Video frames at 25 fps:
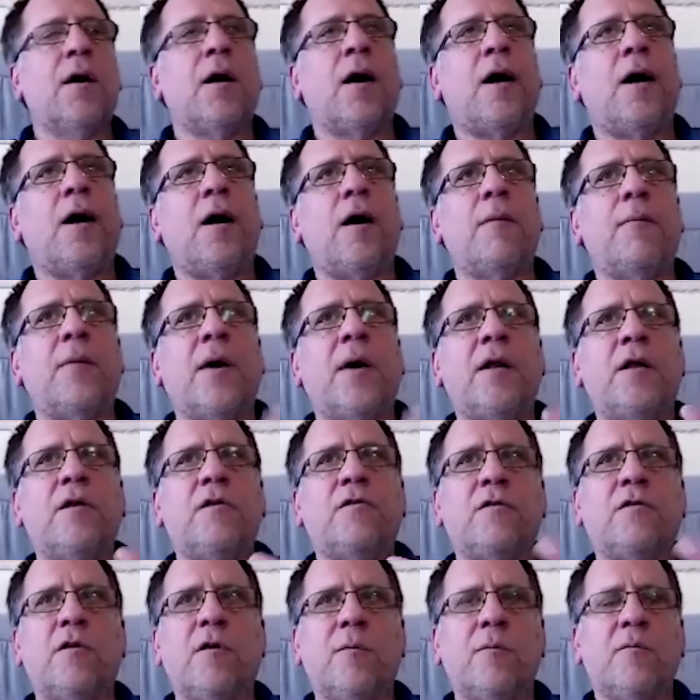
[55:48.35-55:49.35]
uh, and in
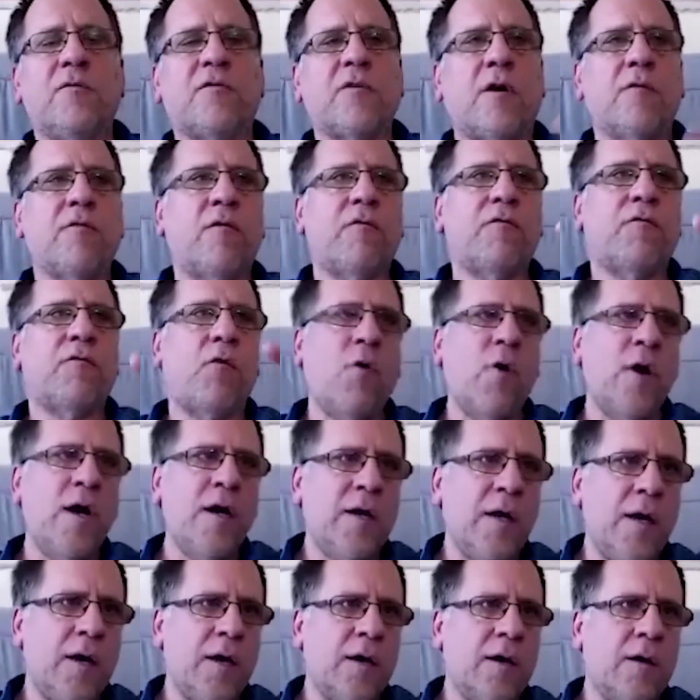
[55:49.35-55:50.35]
terms of
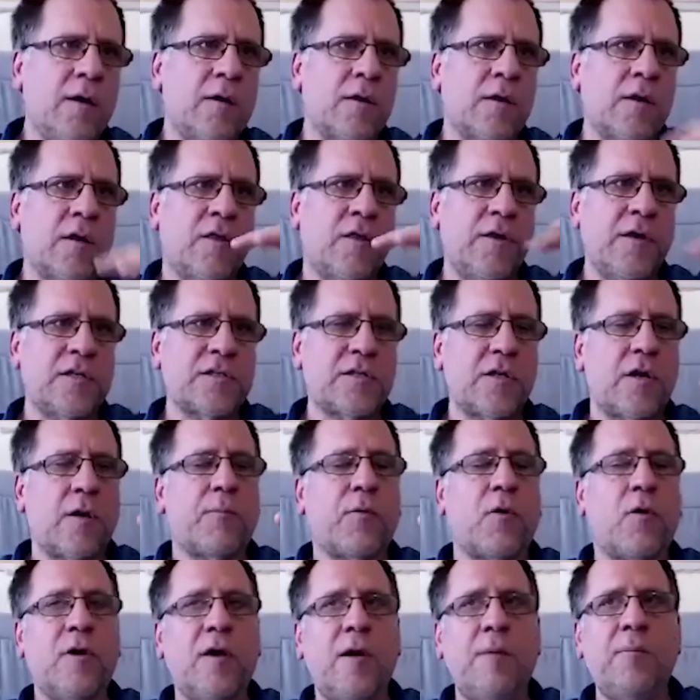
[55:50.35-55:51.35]
avoiding the things that are
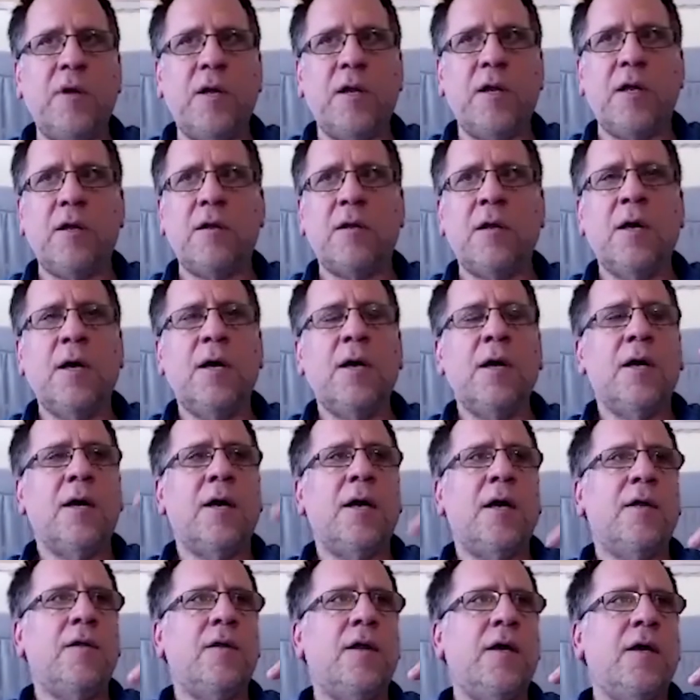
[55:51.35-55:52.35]
prohibited
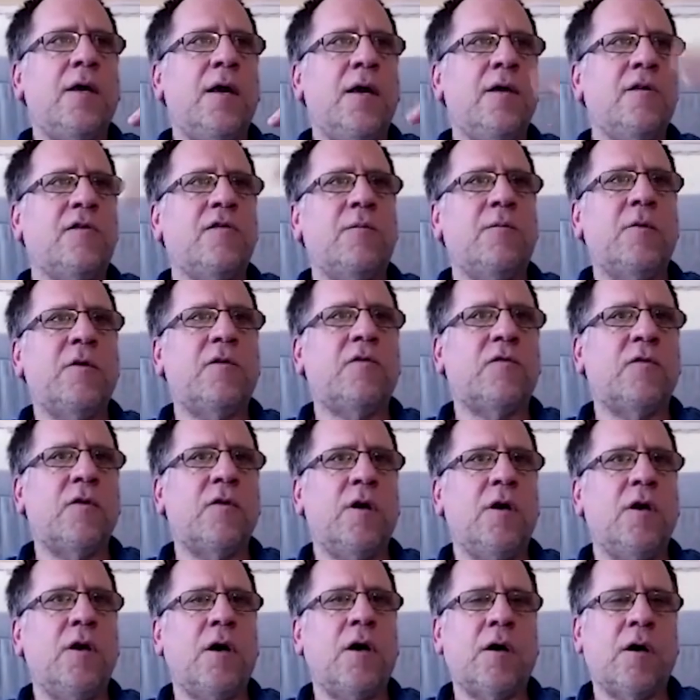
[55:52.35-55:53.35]
in the
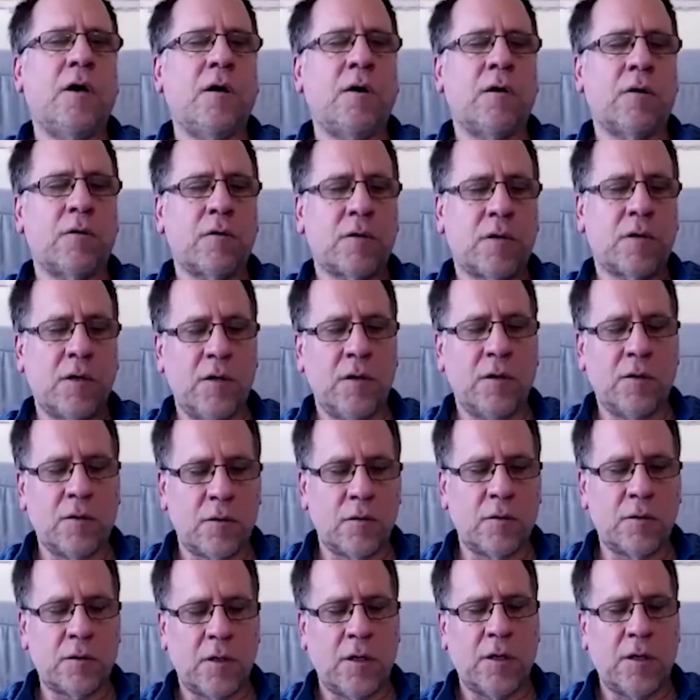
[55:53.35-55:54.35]
intimacy uh, co
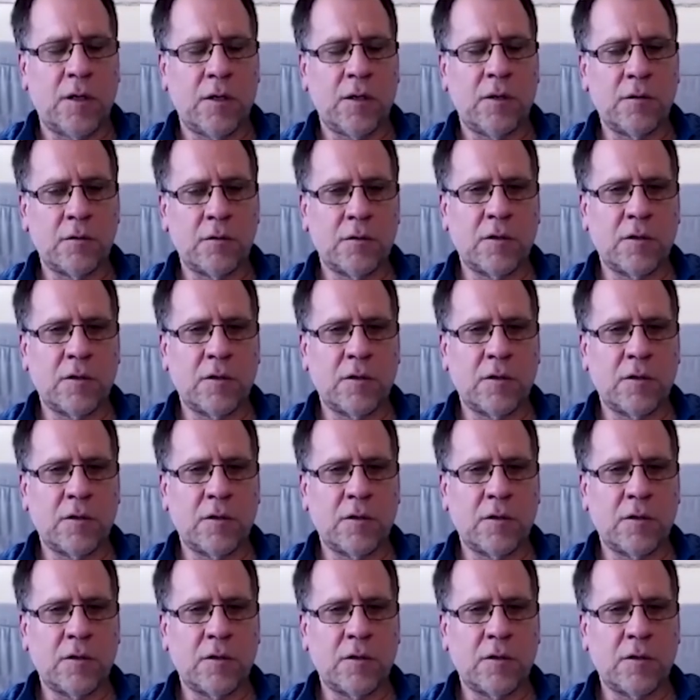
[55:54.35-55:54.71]
uh,